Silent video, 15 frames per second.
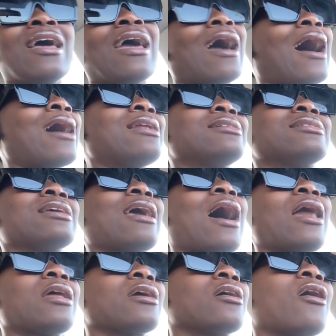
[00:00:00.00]
And honestly,
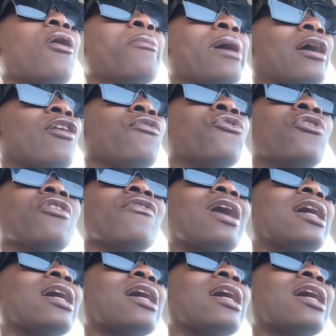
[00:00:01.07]
I didn't go back and forth.